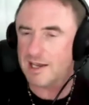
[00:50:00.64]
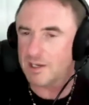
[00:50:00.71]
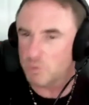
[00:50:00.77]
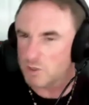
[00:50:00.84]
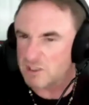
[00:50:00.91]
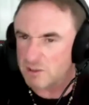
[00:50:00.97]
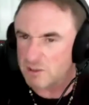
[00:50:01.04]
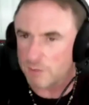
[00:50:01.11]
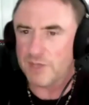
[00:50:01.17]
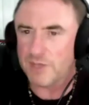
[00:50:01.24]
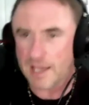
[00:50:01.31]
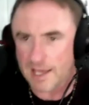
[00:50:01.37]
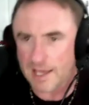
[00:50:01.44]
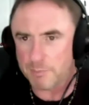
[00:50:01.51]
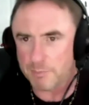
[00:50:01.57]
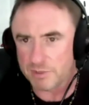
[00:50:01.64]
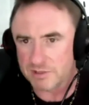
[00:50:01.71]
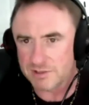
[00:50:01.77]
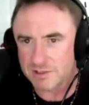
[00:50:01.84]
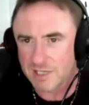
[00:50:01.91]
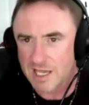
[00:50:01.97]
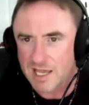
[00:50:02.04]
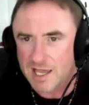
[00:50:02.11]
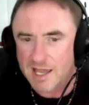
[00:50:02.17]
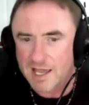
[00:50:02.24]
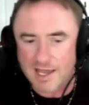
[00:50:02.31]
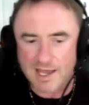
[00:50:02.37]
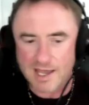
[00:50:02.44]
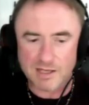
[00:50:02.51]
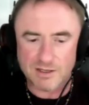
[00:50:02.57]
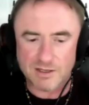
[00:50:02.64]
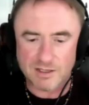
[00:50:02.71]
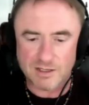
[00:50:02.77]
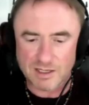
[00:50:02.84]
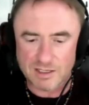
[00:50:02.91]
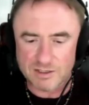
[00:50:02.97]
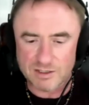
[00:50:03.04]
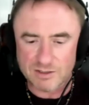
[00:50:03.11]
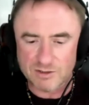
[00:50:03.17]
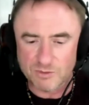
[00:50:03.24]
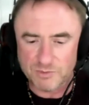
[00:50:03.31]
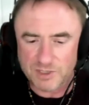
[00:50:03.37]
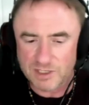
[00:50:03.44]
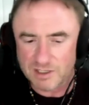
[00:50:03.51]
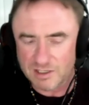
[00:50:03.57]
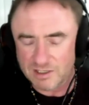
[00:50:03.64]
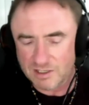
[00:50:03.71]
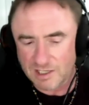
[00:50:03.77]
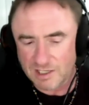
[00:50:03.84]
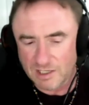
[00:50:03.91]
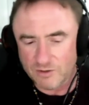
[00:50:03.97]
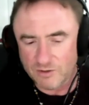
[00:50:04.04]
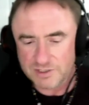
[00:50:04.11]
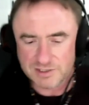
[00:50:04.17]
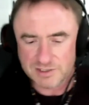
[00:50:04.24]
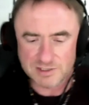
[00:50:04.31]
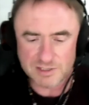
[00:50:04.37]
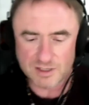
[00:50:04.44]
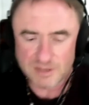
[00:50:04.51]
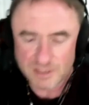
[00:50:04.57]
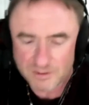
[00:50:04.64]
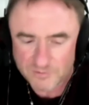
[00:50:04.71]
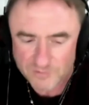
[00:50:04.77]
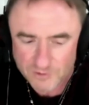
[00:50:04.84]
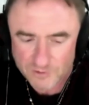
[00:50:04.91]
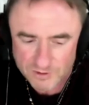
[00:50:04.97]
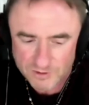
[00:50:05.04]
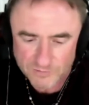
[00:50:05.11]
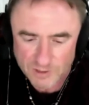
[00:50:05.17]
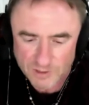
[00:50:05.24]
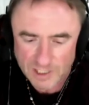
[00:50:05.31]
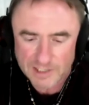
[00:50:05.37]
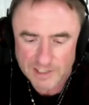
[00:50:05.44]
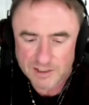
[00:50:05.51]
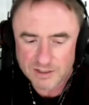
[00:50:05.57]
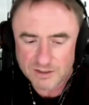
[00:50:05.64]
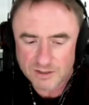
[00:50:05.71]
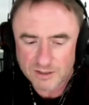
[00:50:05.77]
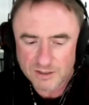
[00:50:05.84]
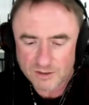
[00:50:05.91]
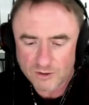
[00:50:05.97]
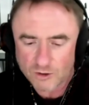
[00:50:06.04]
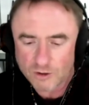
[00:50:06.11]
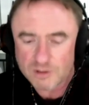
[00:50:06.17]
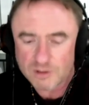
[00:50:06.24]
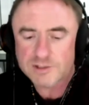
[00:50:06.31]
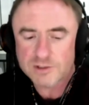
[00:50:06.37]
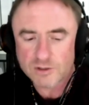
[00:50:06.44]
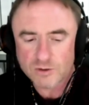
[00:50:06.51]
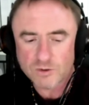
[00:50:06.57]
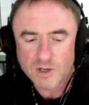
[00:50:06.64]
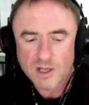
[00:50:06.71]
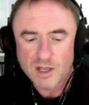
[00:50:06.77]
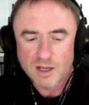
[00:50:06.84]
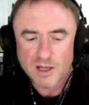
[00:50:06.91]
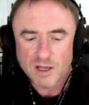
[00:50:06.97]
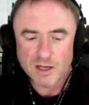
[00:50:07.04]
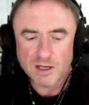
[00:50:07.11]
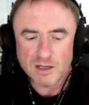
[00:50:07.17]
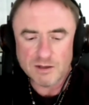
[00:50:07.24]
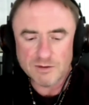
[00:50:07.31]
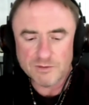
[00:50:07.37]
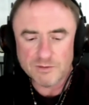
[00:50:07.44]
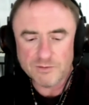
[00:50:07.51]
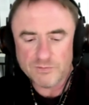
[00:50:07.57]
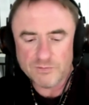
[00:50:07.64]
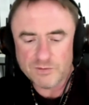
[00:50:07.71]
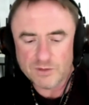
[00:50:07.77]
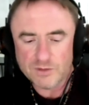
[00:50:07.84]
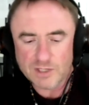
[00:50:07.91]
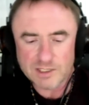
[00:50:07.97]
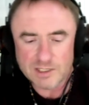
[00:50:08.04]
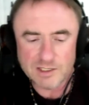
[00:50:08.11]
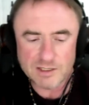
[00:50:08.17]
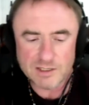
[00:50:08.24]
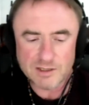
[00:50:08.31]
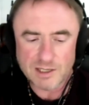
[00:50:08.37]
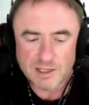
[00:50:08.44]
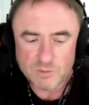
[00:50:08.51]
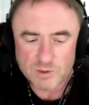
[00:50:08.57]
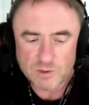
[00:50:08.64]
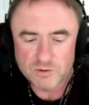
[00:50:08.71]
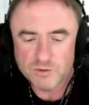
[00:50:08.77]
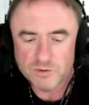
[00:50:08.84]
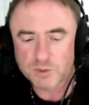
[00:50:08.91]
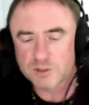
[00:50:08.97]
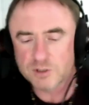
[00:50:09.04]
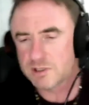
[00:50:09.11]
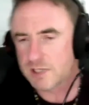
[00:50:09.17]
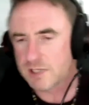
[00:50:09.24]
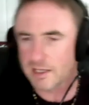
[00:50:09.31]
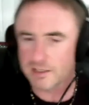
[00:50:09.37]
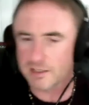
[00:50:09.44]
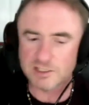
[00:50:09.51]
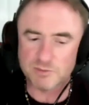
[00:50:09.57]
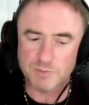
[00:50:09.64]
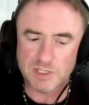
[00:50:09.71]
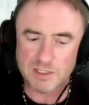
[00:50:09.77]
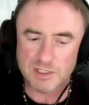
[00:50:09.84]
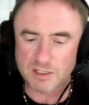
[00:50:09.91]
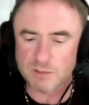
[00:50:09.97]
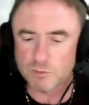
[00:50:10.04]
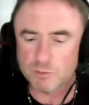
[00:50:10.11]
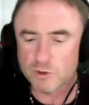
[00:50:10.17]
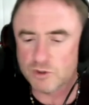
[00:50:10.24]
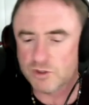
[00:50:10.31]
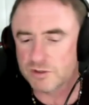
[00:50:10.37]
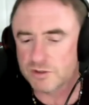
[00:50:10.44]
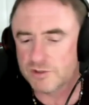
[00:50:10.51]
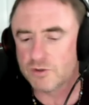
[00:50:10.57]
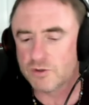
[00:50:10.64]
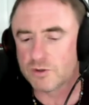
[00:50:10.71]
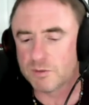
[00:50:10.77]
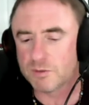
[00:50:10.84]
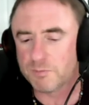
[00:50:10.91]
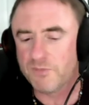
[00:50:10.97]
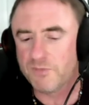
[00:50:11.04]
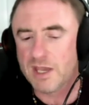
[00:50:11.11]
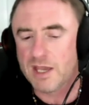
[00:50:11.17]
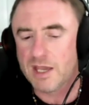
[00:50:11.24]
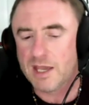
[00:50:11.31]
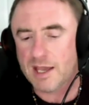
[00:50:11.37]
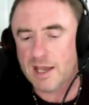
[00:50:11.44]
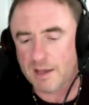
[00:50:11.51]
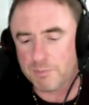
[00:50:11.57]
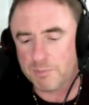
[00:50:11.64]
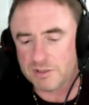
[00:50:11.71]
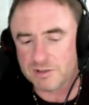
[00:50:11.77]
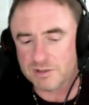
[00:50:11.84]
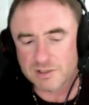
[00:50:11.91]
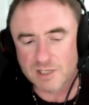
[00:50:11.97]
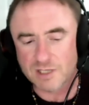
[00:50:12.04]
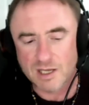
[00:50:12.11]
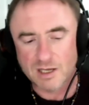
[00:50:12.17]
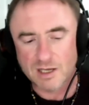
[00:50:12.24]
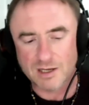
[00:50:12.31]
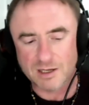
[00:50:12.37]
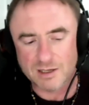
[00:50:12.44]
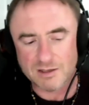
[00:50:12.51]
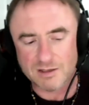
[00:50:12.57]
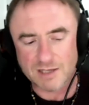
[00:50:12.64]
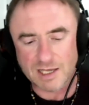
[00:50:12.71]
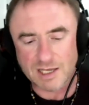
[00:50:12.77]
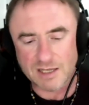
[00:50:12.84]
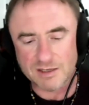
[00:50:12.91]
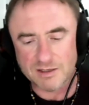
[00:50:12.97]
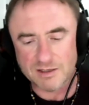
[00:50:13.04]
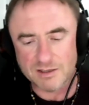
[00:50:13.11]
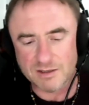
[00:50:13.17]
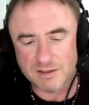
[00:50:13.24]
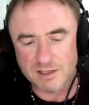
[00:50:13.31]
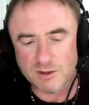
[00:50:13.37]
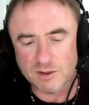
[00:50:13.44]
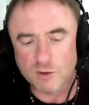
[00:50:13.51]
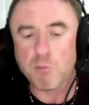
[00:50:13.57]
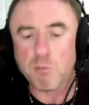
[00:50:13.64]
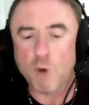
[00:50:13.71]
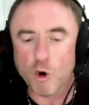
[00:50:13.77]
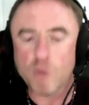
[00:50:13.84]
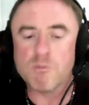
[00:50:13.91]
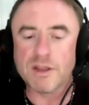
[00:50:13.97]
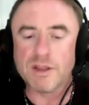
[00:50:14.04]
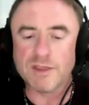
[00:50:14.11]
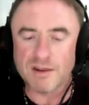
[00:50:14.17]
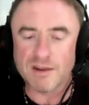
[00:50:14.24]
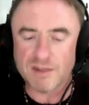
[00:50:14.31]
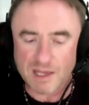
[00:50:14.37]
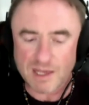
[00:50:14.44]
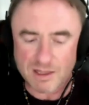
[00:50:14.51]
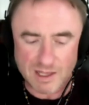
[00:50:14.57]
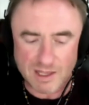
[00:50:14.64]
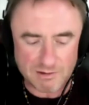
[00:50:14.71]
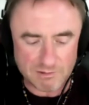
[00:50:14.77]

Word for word: where something happens. And to me, you know, I know this is a thing for for Eigen also. Uh, the idea that when two personalities meet, an emotional storm happens, uh, and the moment that that that